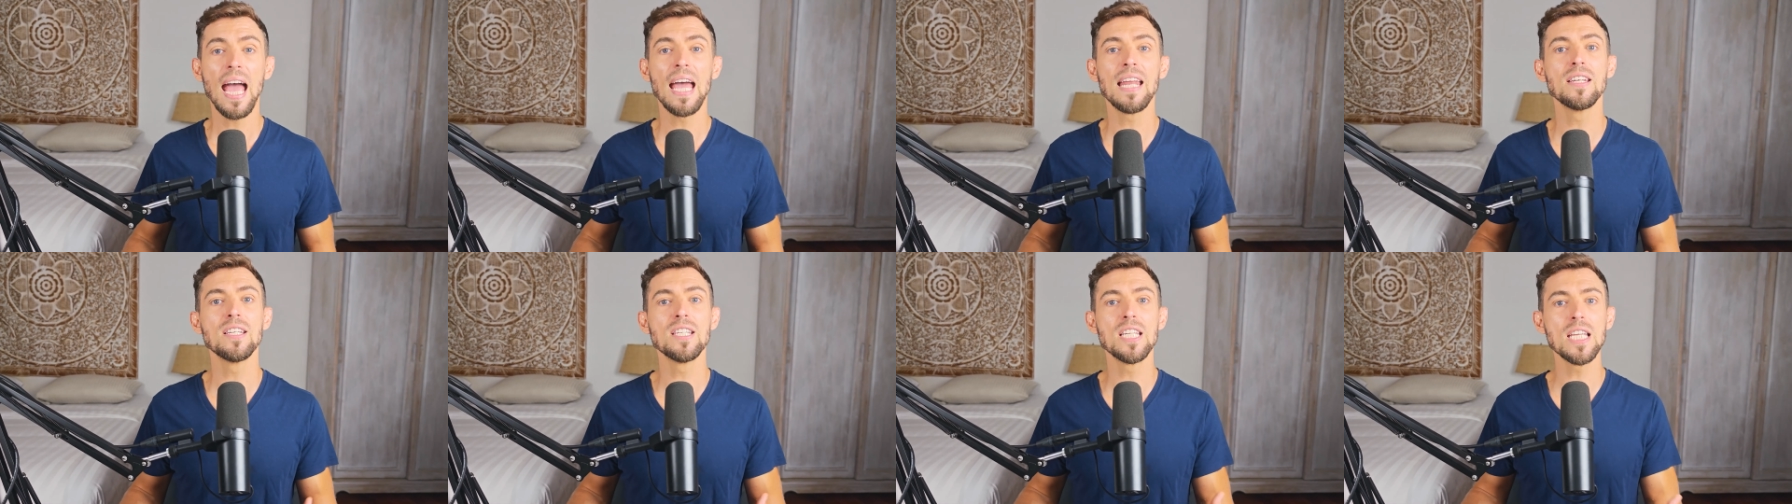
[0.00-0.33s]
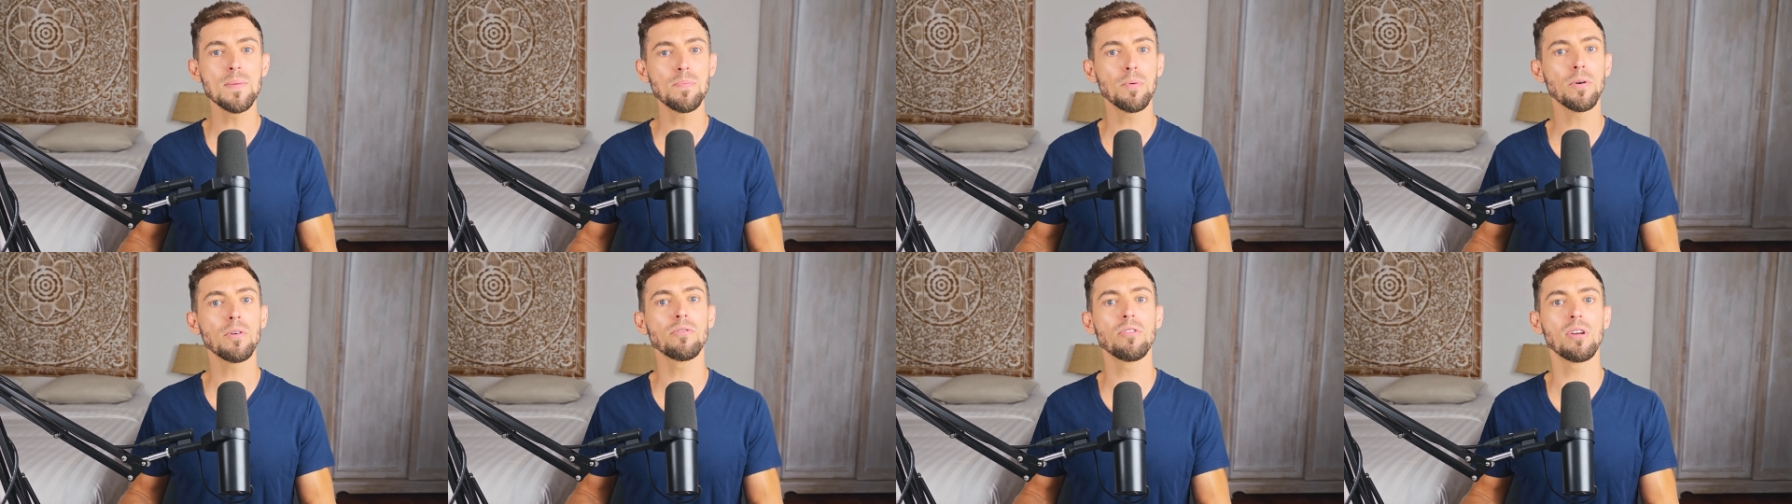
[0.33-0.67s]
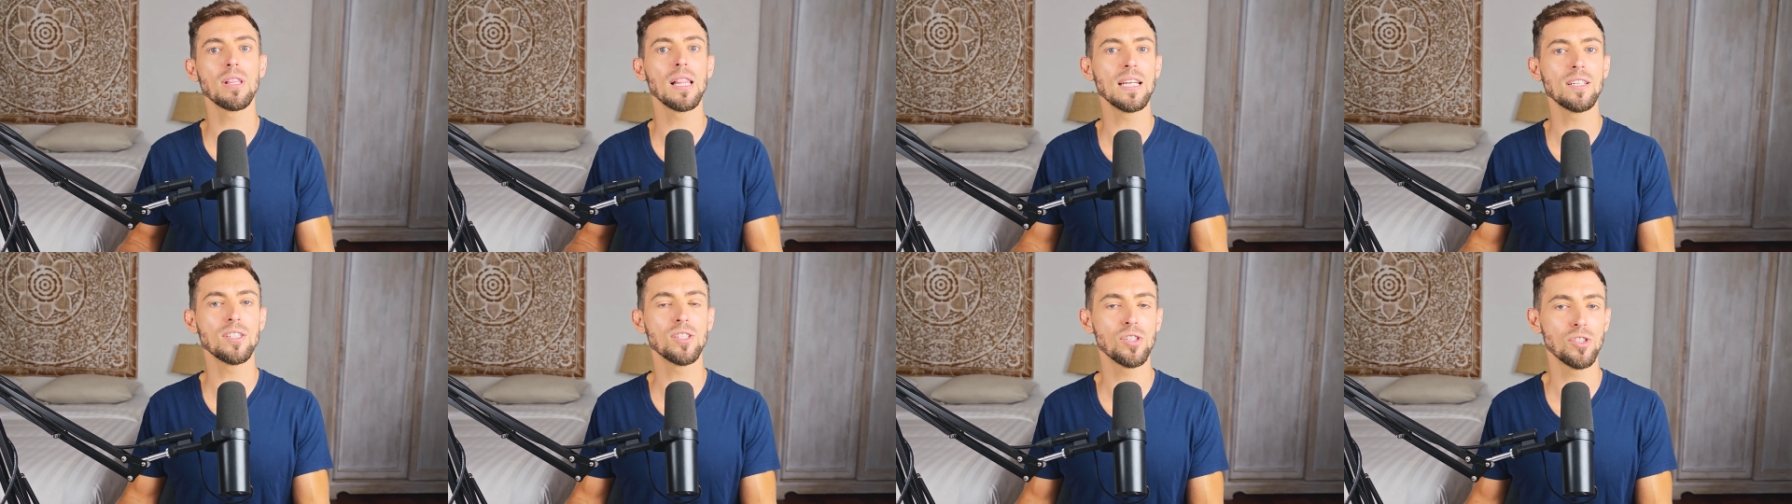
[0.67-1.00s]
and deeper
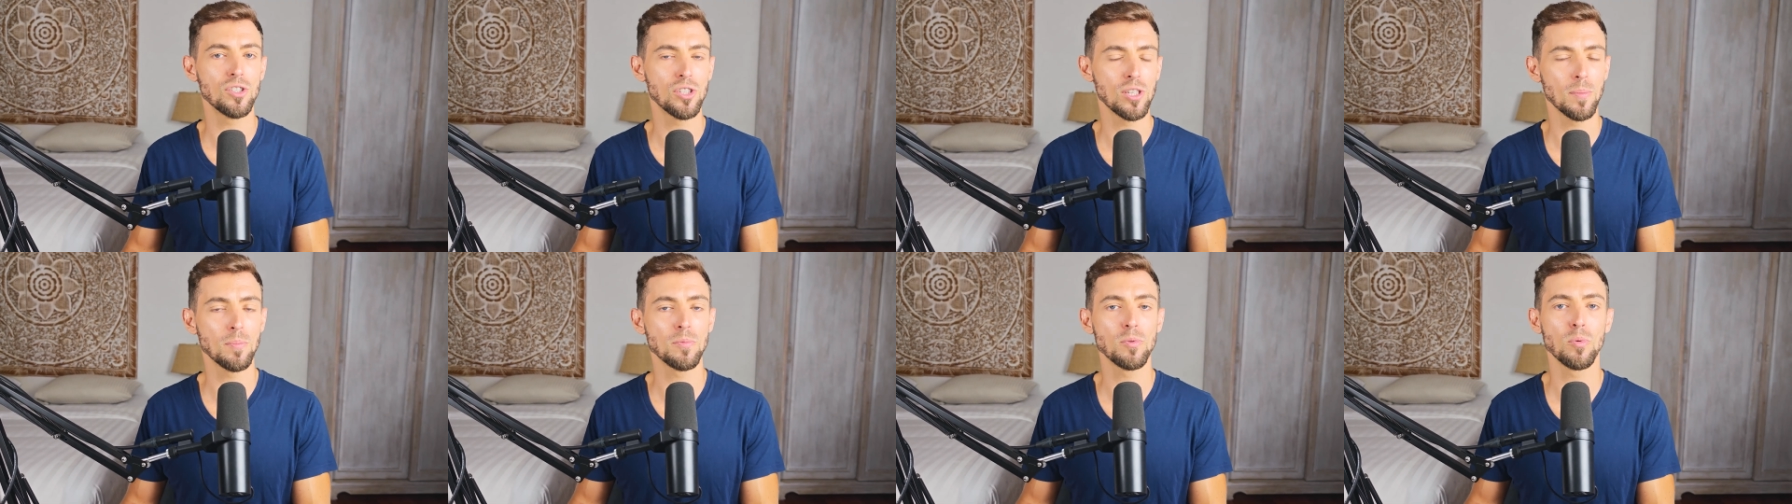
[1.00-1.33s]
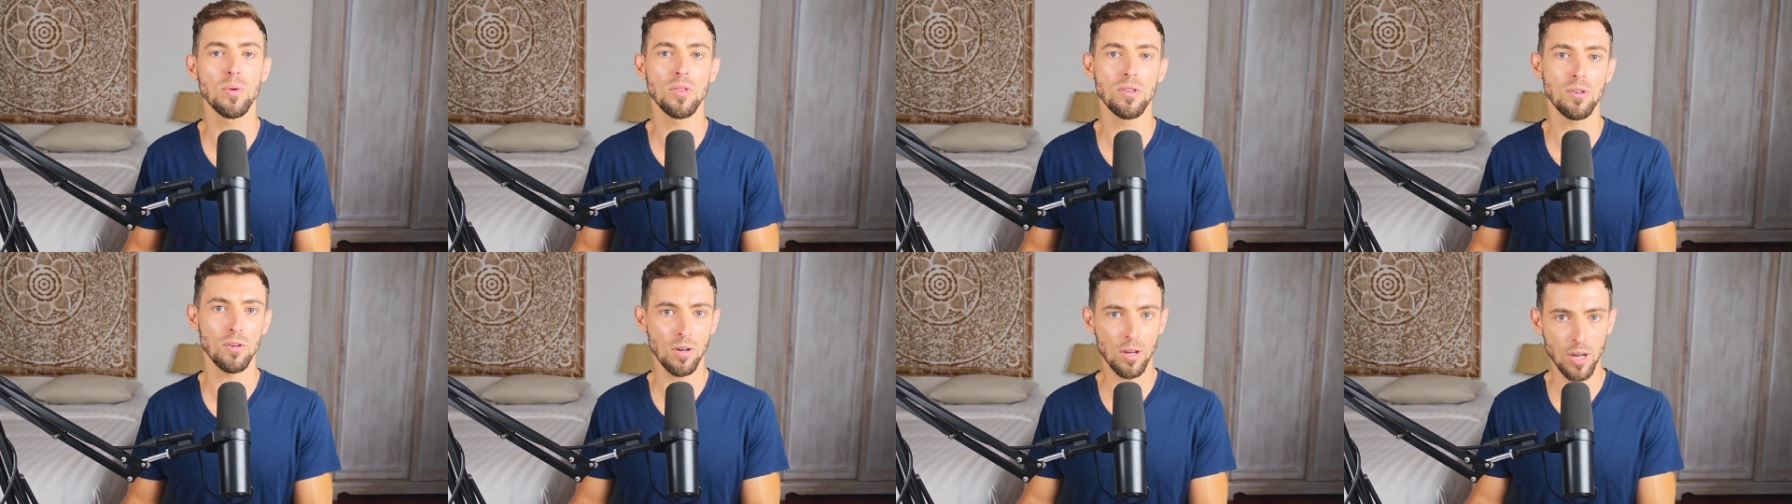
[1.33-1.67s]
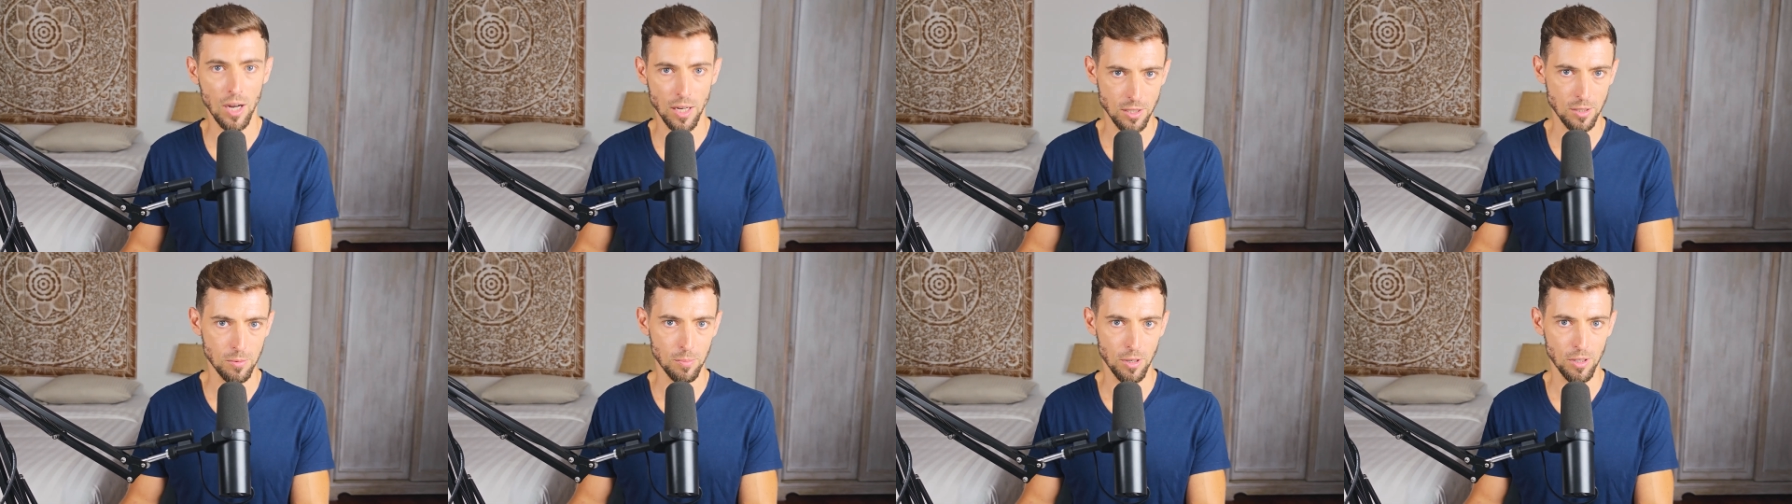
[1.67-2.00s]
relationships with your
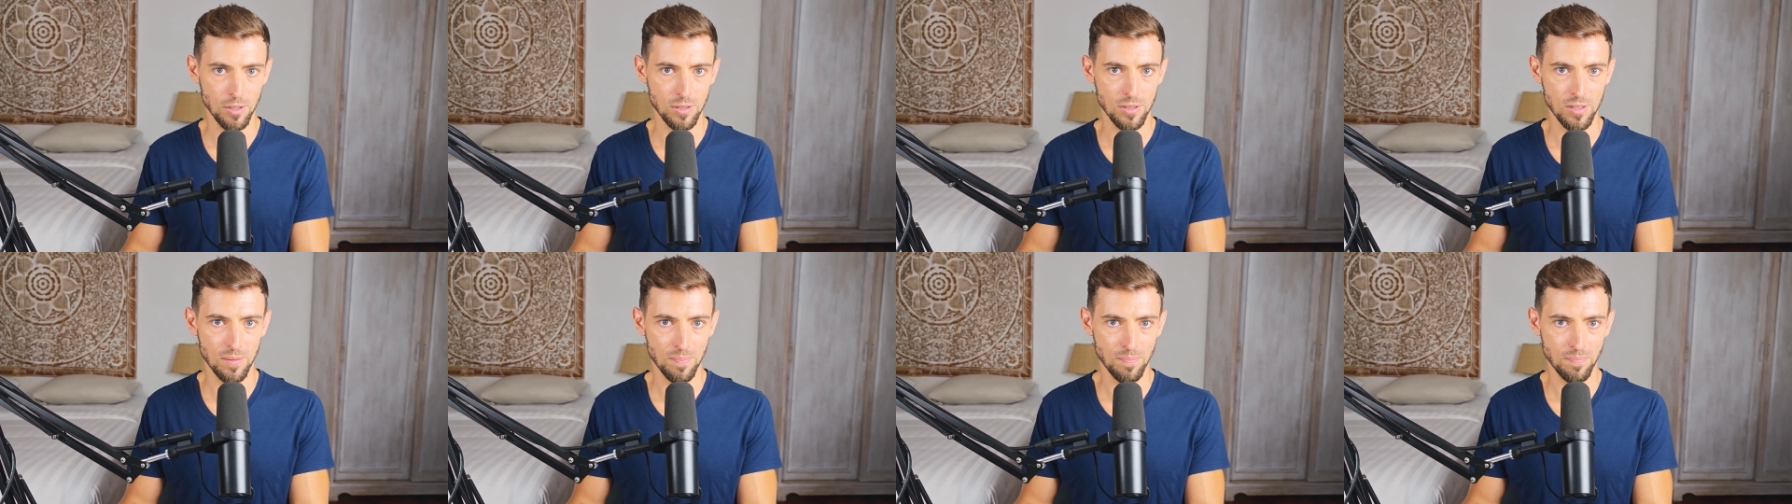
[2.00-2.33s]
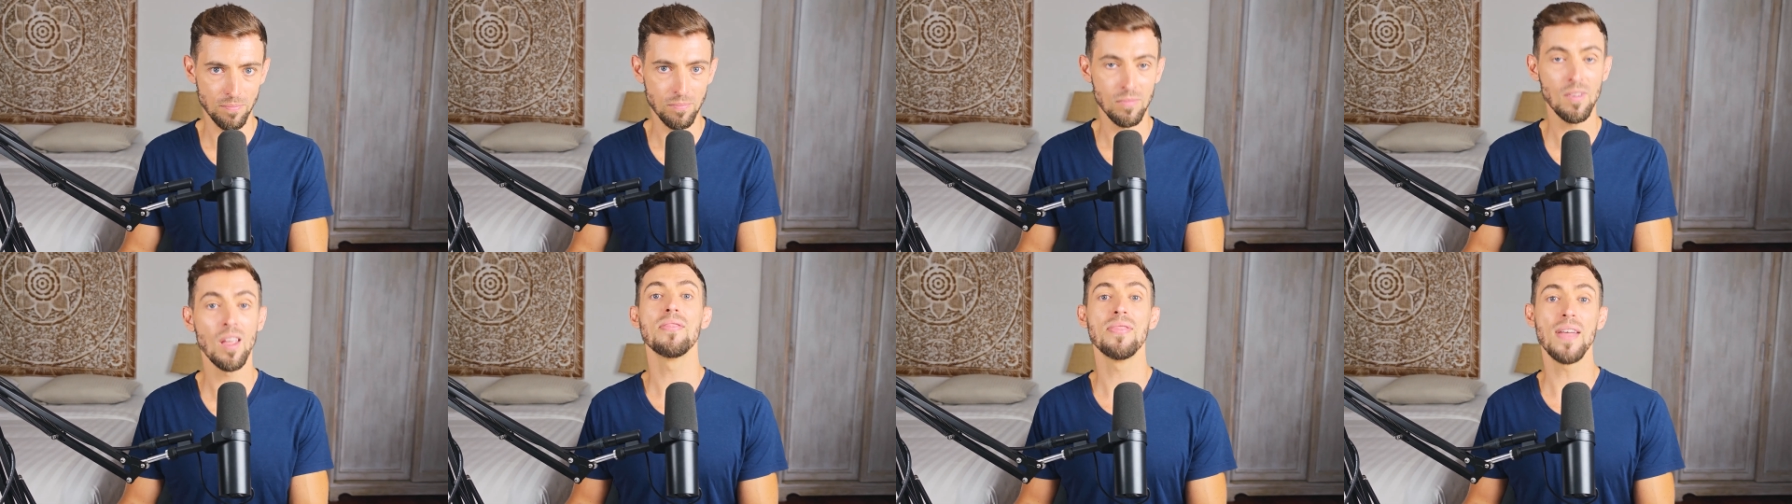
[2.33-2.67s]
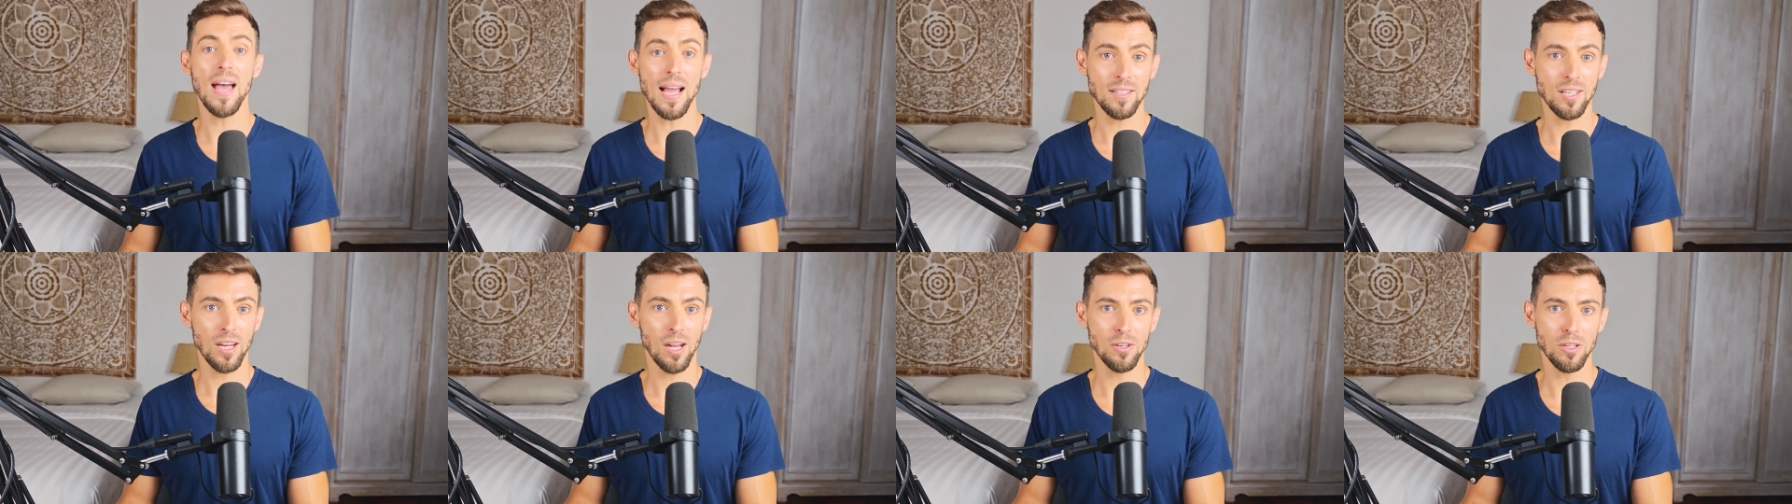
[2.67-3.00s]
customers.
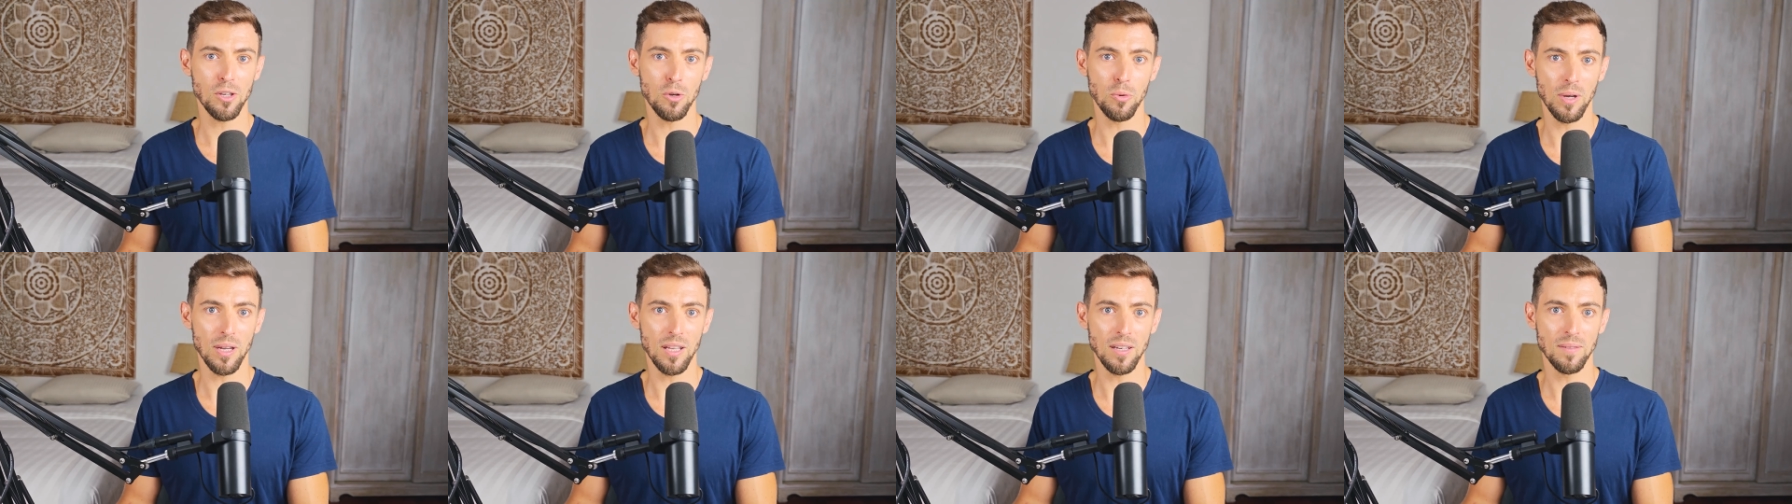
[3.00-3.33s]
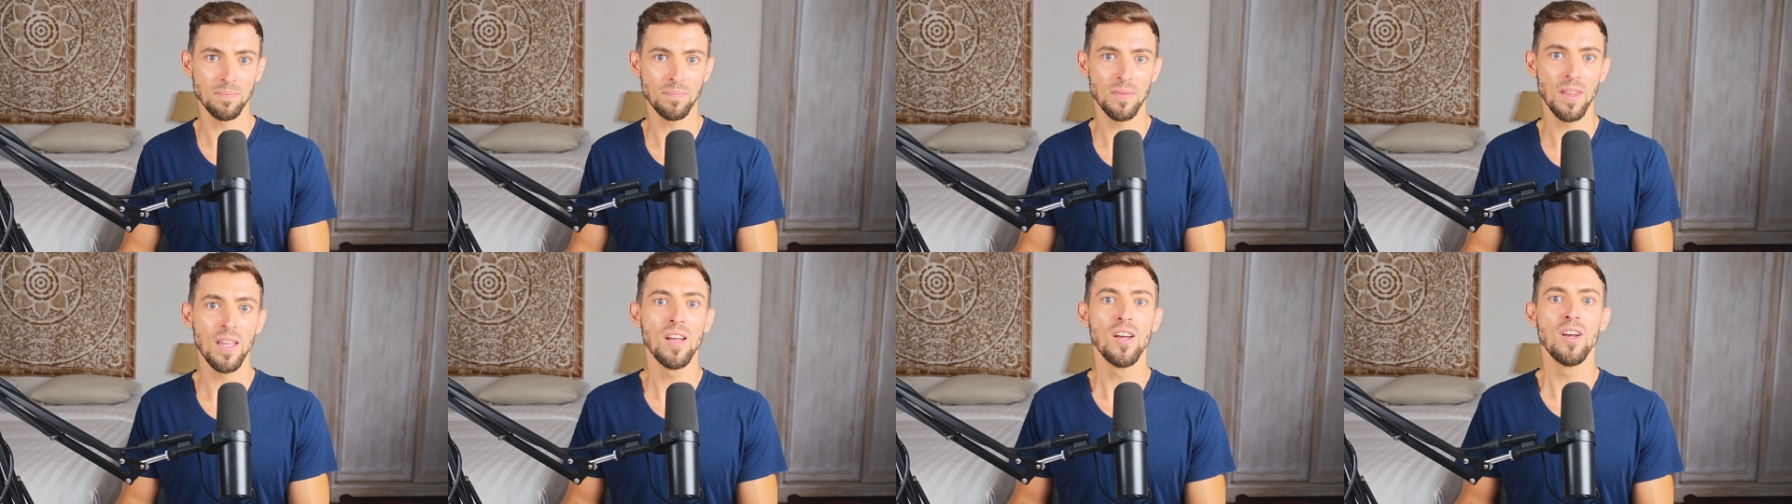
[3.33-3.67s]
That's how you win.